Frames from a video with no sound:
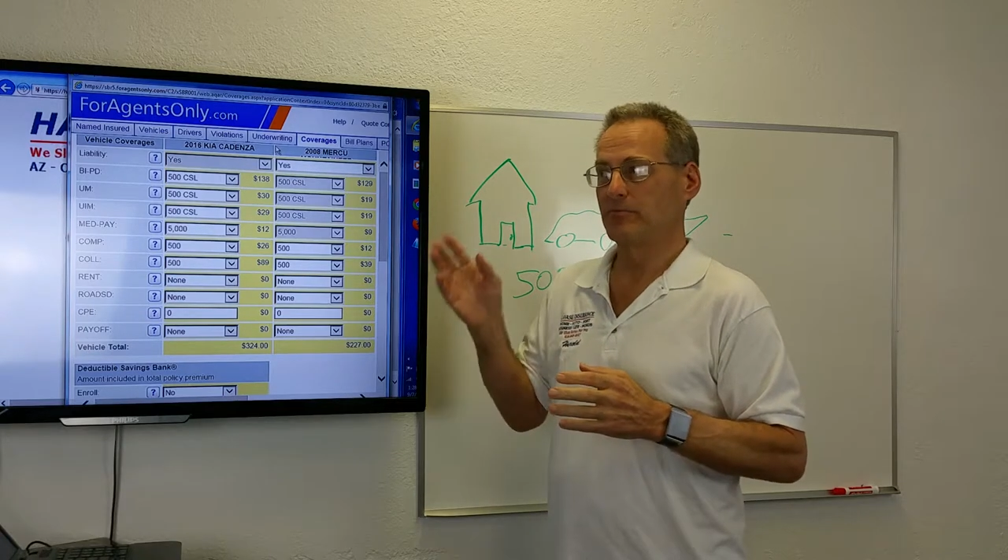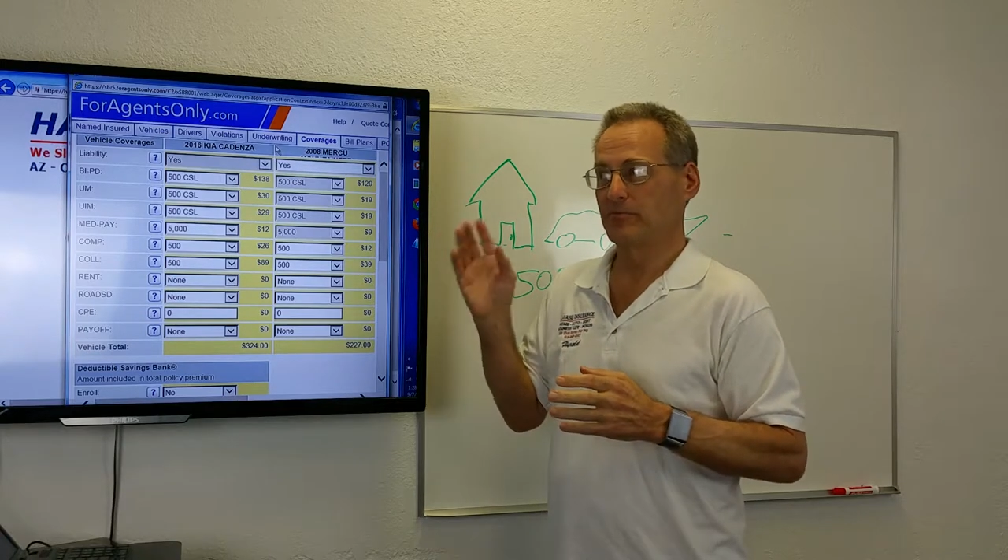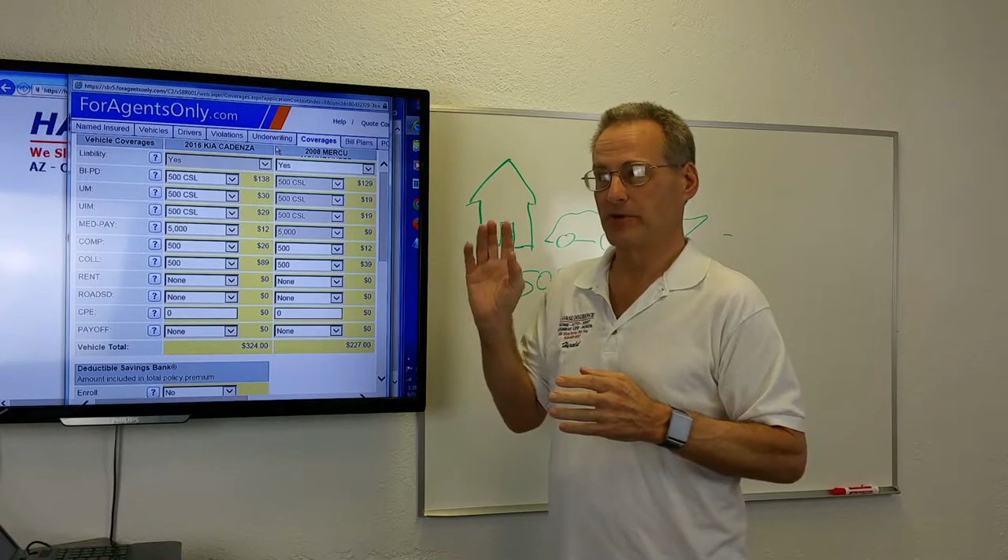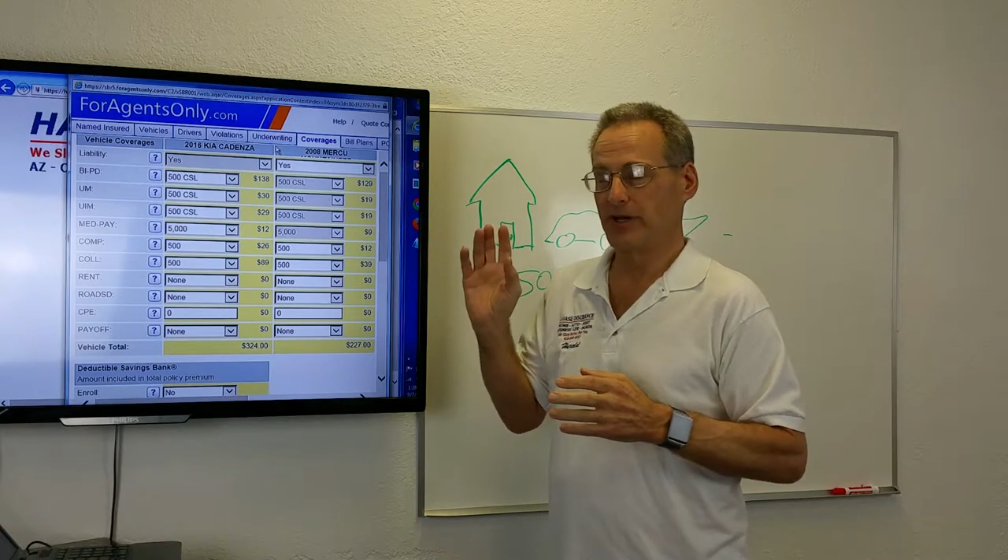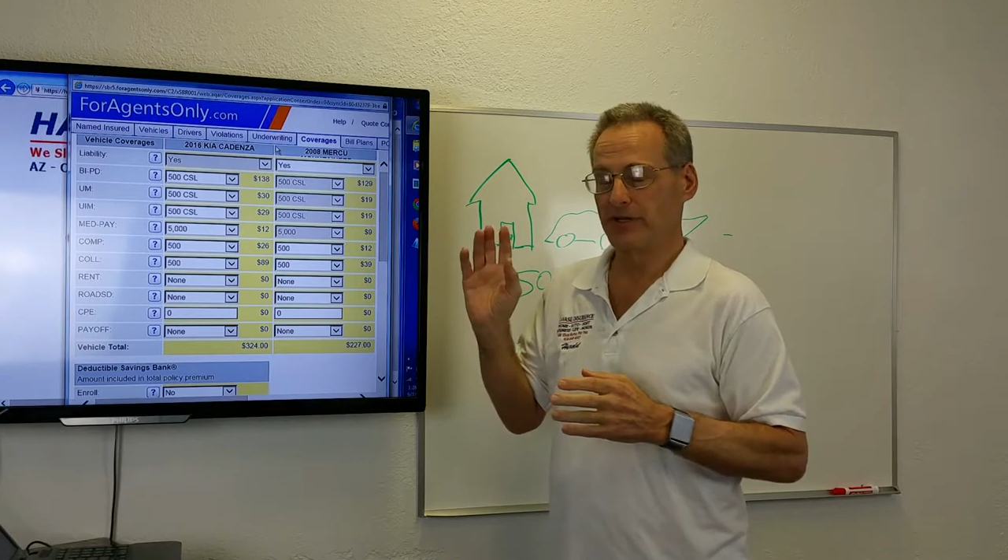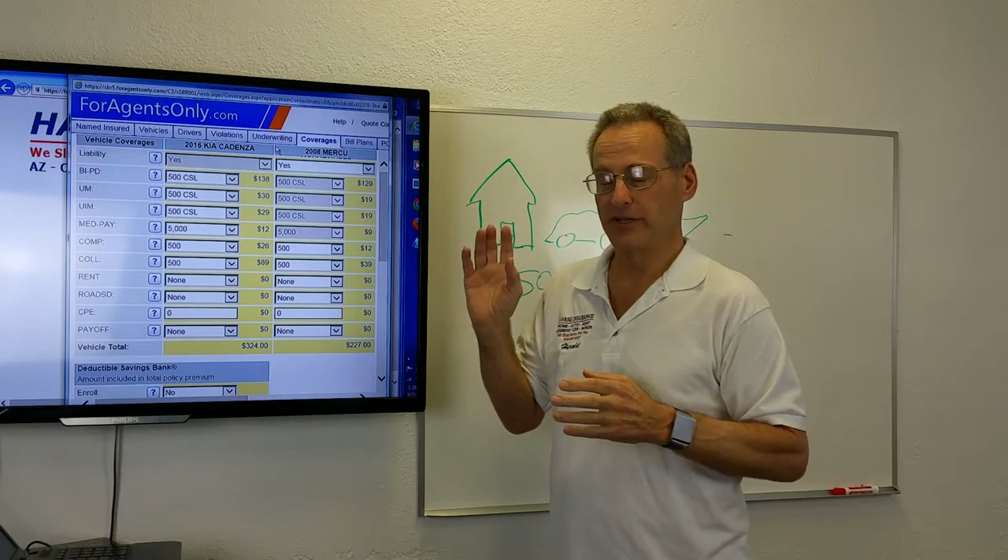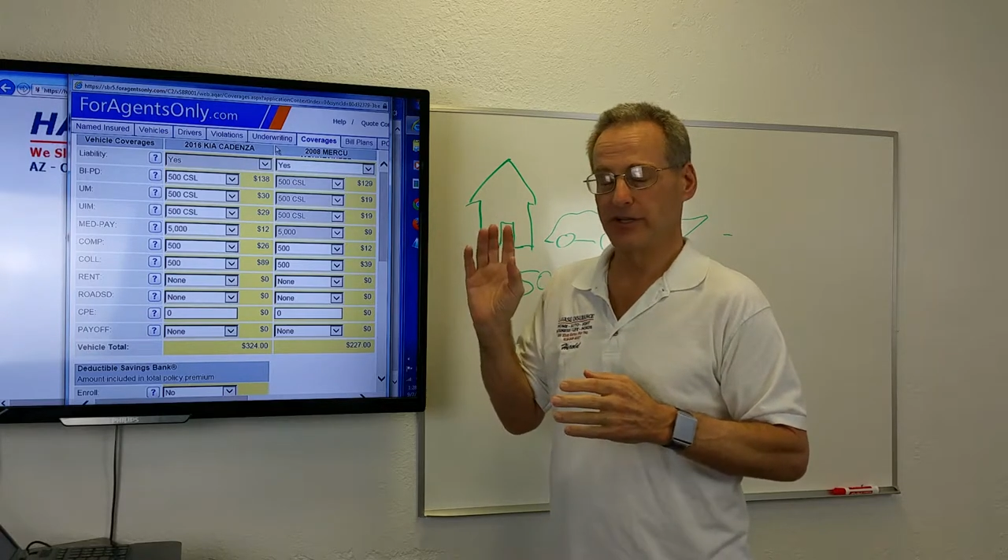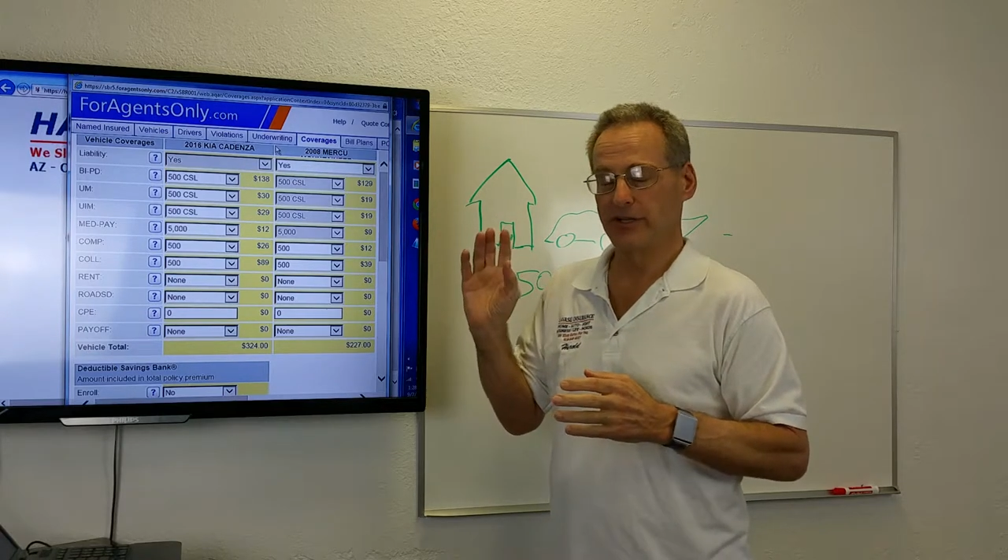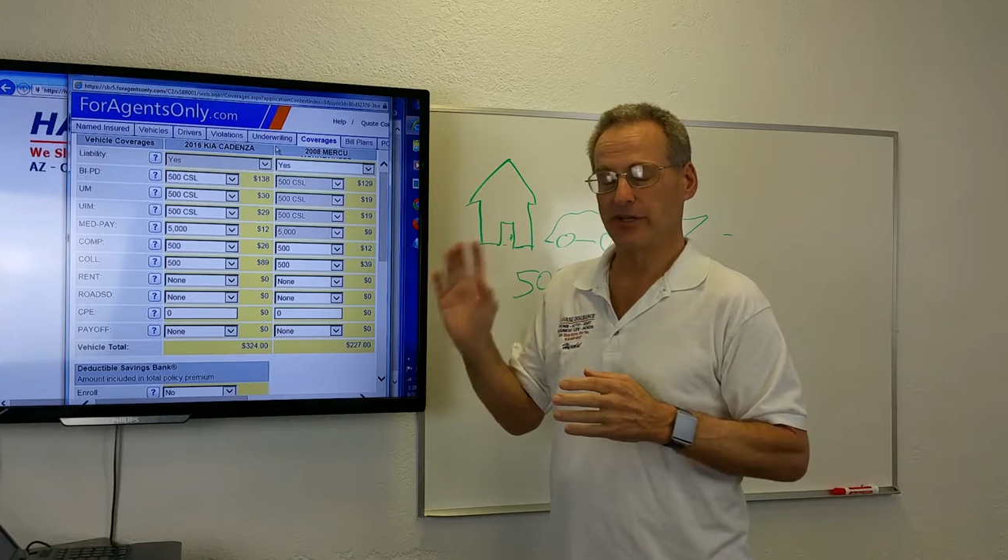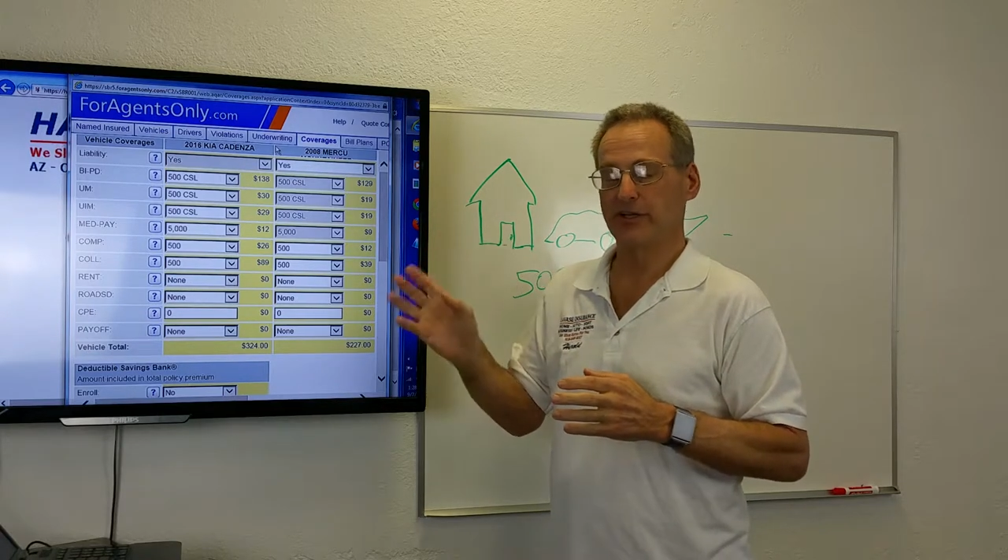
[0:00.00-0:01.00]
But a
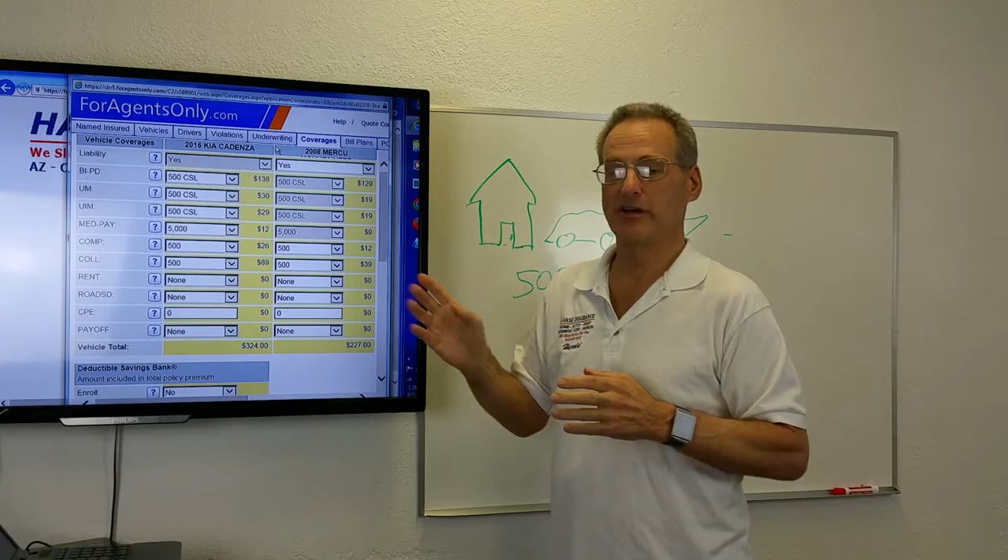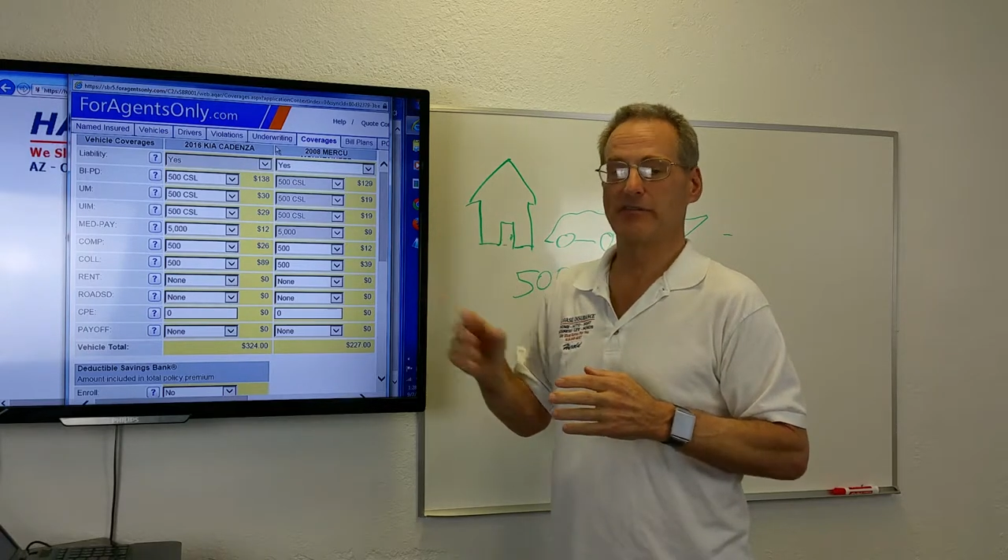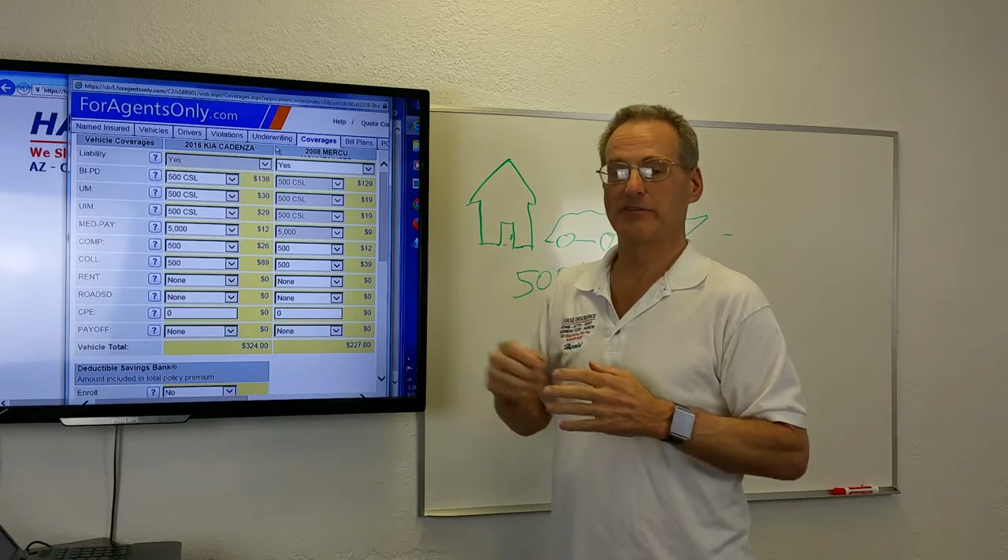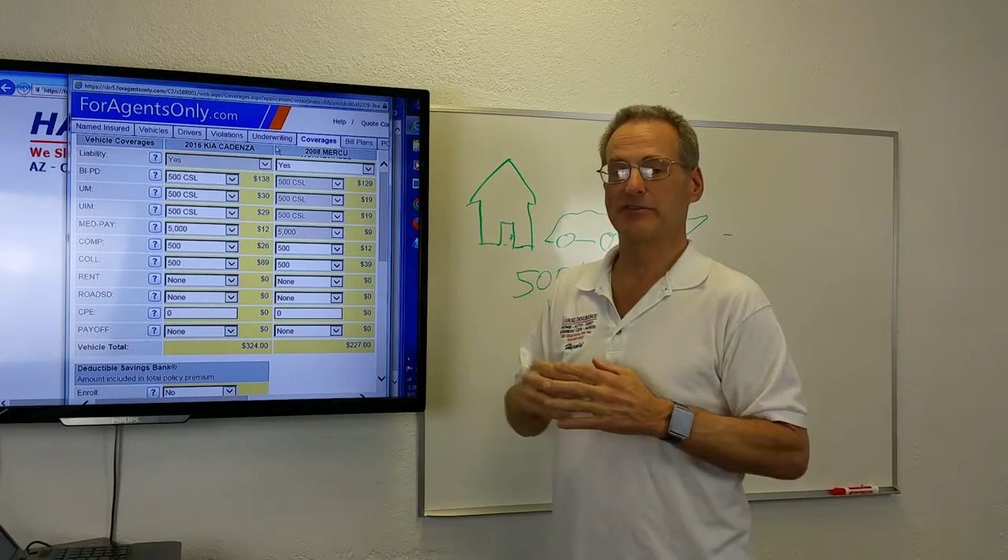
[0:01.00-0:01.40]
good coverage